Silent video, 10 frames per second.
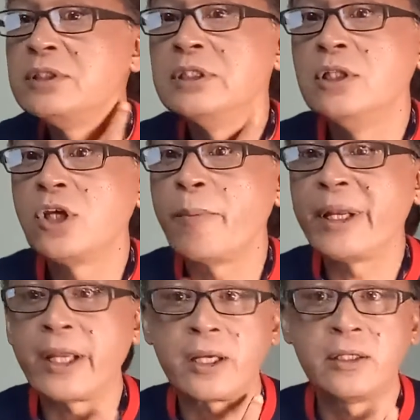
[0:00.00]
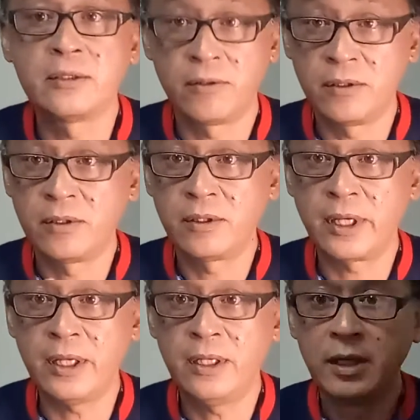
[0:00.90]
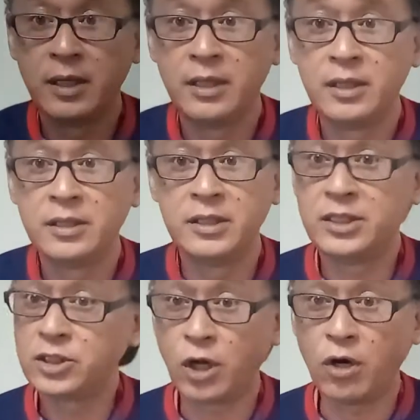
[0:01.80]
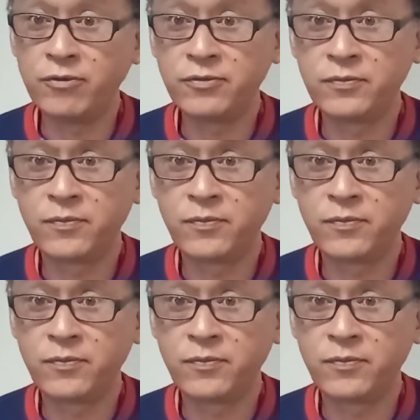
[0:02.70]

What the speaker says: Look at my neck. Okay, this is off.